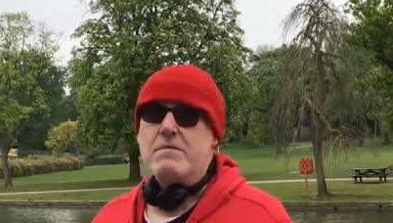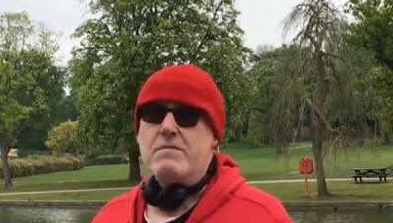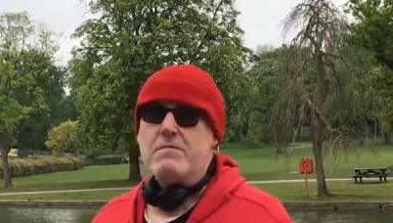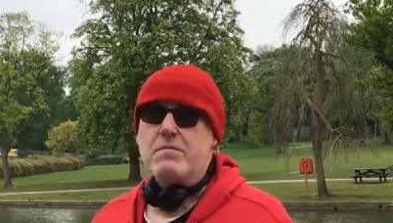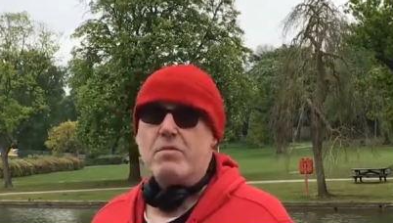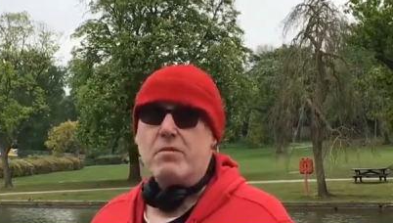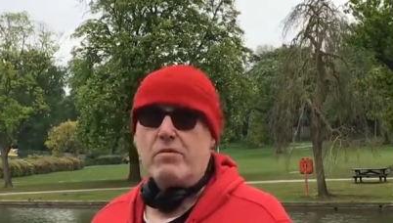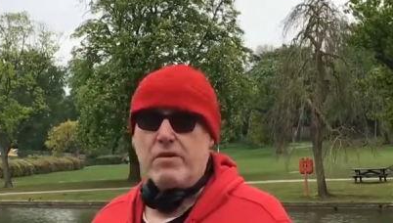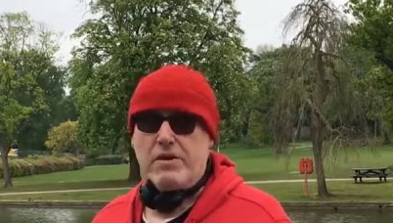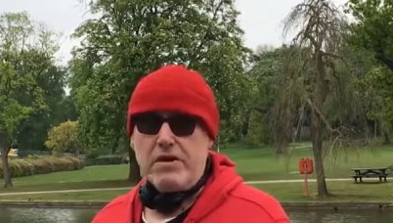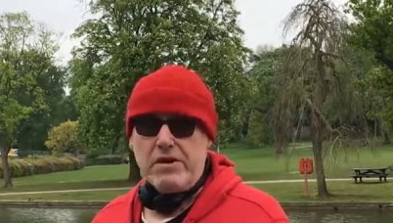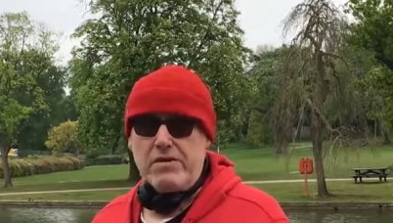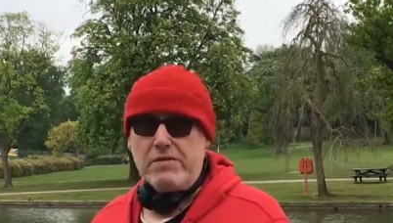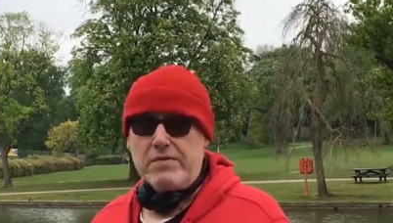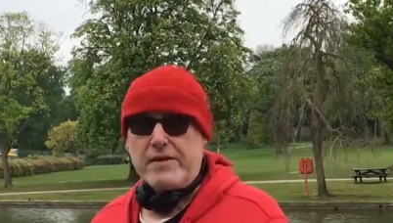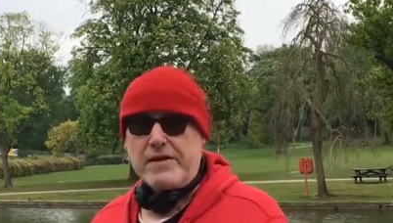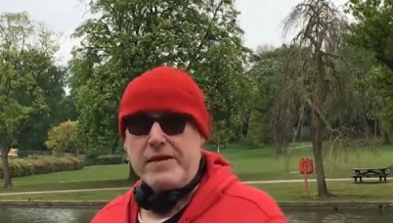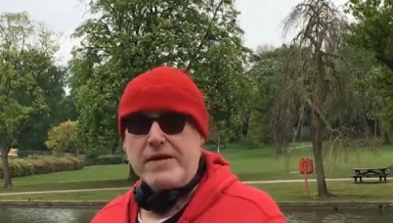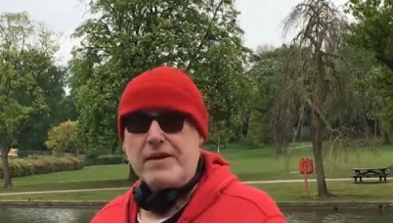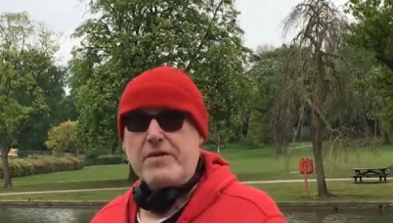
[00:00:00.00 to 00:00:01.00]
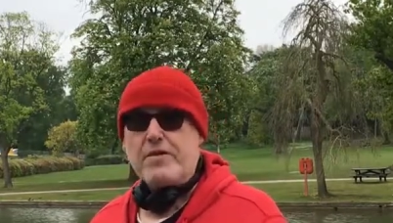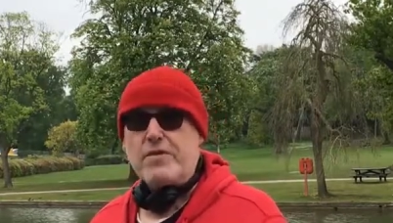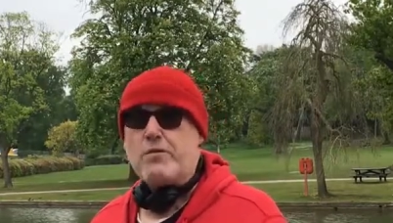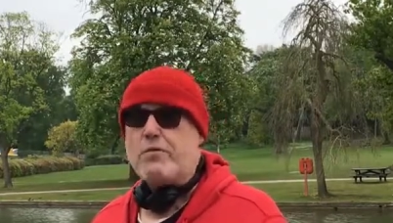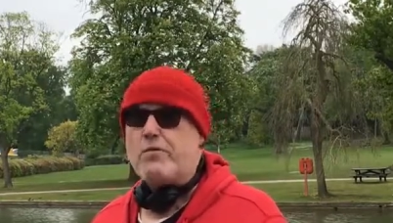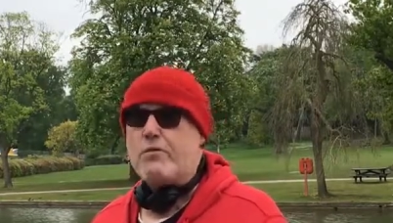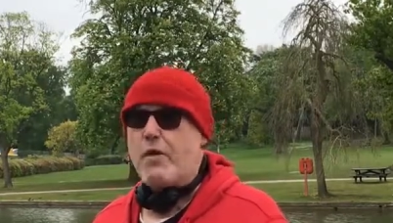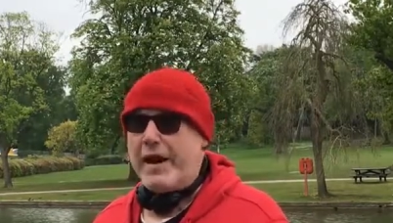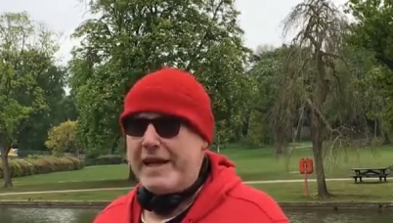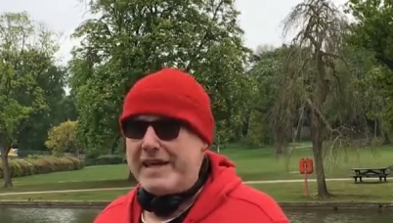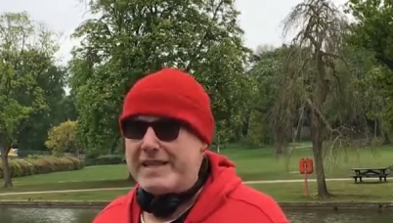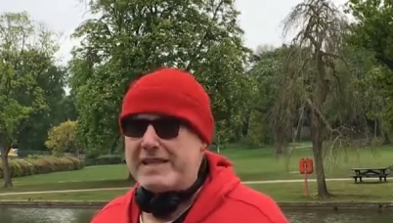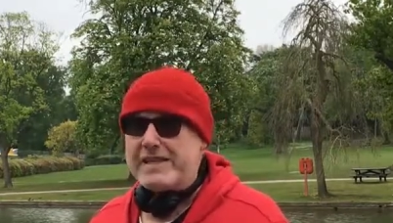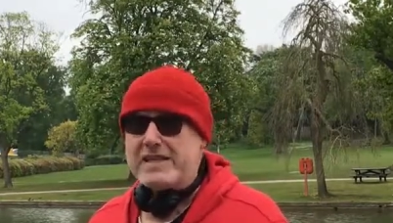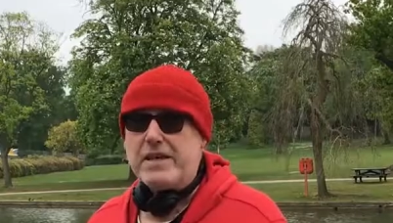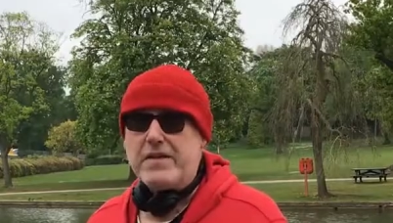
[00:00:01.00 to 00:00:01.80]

Moreover, the rate